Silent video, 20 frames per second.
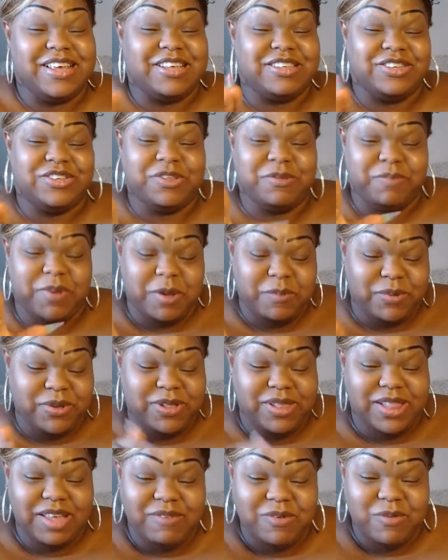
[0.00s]
is the people
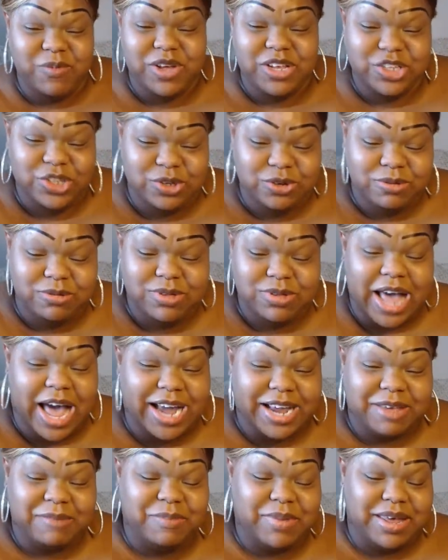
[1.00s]
living with you
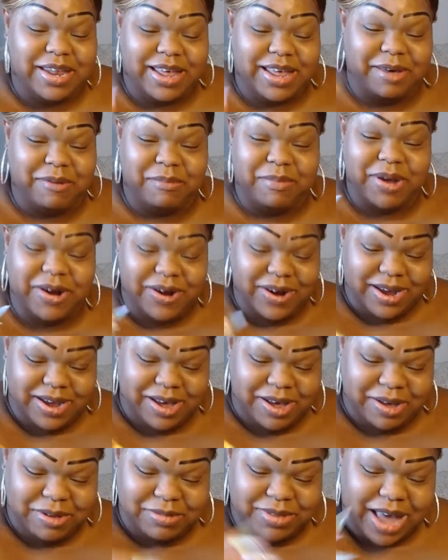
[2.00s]
documented American
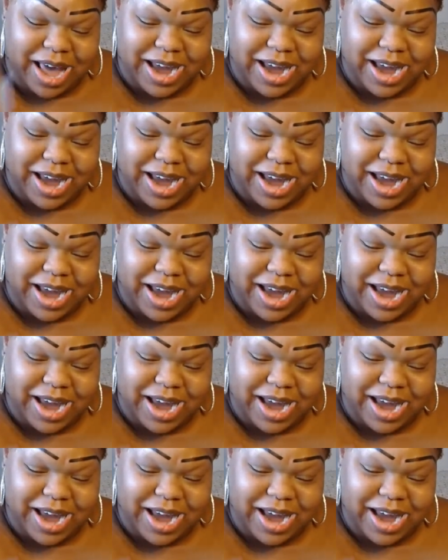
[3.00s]
um,